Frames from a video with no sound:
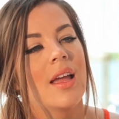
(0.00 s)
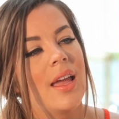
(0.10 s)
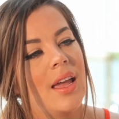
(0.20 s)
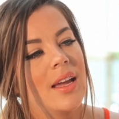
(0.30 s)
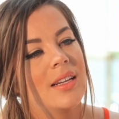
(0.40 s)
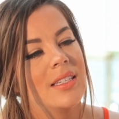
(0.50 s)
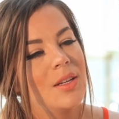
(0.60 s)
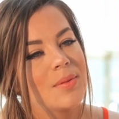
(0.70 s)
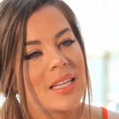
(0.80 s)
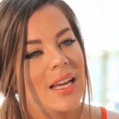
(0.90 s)
And
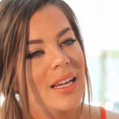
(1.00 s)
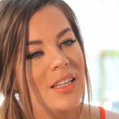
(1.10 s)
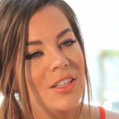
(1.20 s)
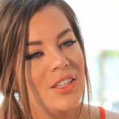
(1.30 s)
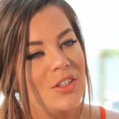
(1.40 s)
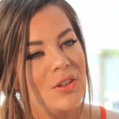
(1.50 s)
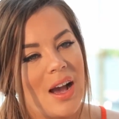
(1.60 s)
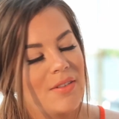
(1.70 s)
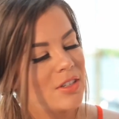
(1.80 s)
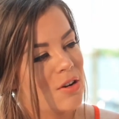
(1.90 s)
he was like, you
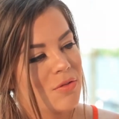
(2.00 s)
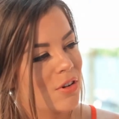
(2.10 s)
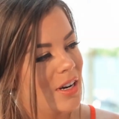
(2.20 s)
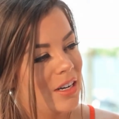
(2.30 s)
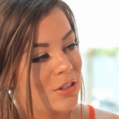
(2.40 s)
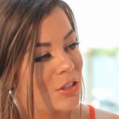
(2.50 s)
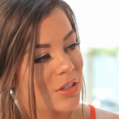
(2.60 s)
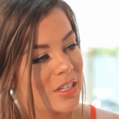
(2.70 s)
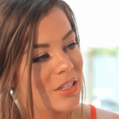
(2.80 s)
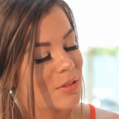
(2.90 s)
have to go for it, or
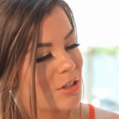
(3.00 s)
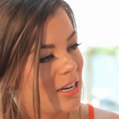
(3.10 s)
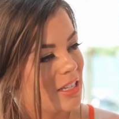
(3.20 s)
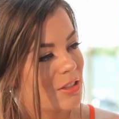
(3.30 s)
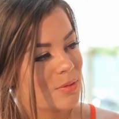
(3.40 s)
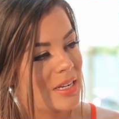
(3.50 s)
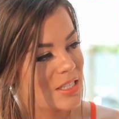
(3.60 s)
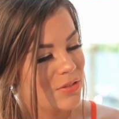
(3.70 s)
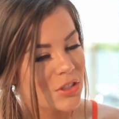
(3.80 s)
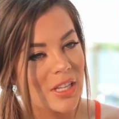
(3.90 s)
you're gonna regret it the
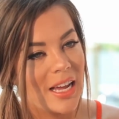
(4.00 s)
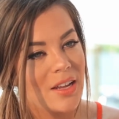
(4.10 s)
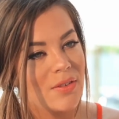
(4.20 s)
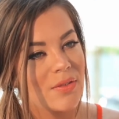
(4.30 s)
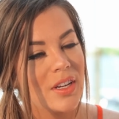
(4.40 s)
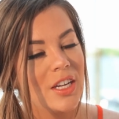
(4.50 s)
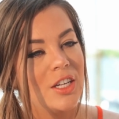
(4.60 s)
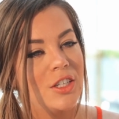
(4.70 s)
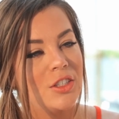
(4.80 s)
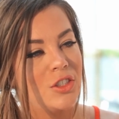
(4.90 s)
rest of your life.
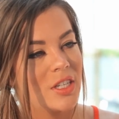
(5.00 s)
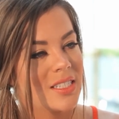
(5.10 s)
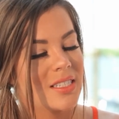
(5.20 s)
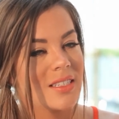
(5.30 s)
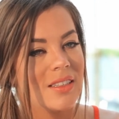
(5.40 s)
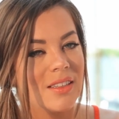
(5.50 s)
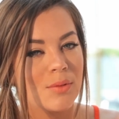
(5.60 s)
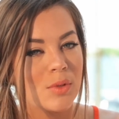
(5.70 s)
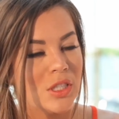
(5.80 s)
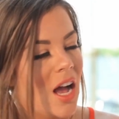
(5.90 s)
Just
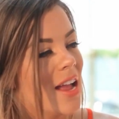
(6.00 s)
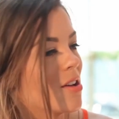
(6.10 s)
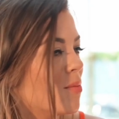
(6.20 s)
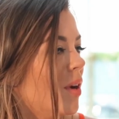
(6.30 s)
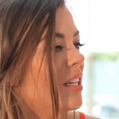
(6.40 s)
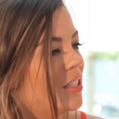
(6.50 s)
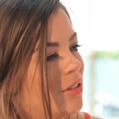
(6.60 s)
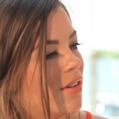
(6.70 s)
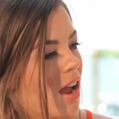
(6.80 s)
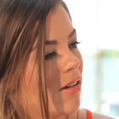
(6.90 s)
rely on what you
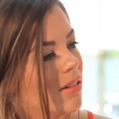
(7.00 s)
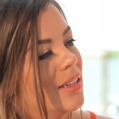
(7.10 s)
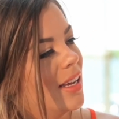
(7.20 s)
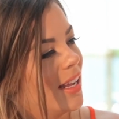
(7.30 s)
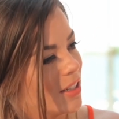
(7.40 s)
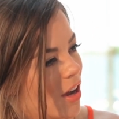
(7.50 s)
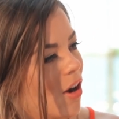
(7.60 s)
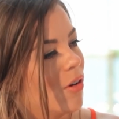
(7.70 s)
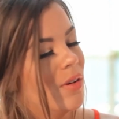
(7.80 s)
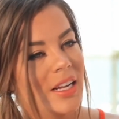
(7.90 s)
do know and
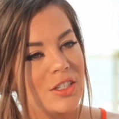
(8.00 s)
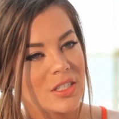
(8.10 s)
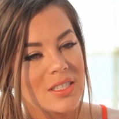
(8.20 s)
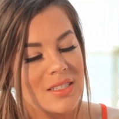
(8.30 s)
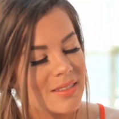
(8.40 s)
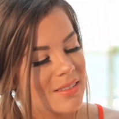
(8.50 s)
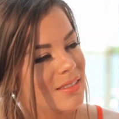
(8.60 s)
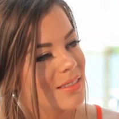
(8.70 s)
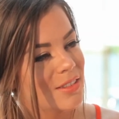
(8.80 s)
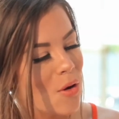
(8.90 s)
go, and just
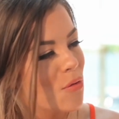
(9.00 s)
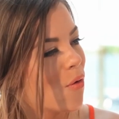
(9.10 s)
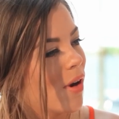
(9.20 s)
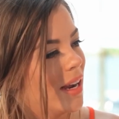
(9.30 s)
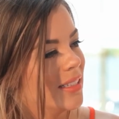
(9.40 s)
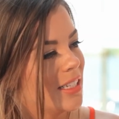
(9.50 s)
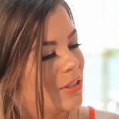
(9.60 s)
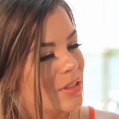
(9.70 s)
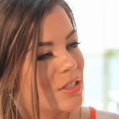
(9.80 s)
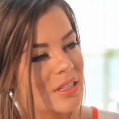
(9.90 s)
go for it. Like,
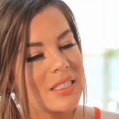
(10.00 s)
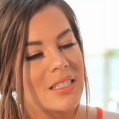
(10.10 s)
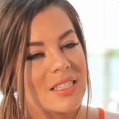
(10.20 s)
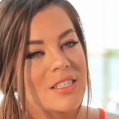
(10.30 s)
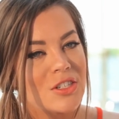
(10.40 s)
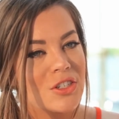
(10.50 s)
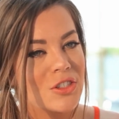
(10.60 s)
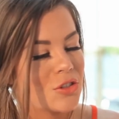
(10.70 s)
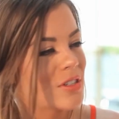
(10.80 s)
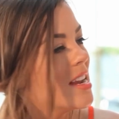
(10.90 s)
you can do this. This is your
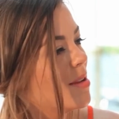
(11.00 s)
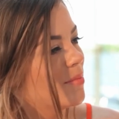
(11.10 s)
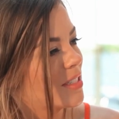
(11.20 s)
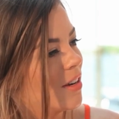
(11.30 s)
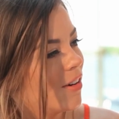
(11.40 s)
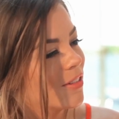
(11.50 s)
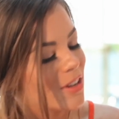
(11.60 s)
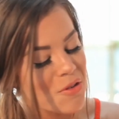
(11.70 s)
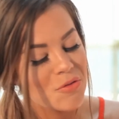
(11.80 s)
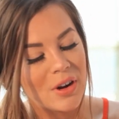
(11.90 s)
dream, so
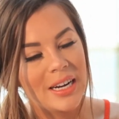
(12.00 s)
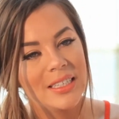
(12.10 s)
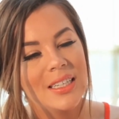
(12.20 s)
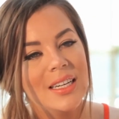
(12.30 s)
go for it.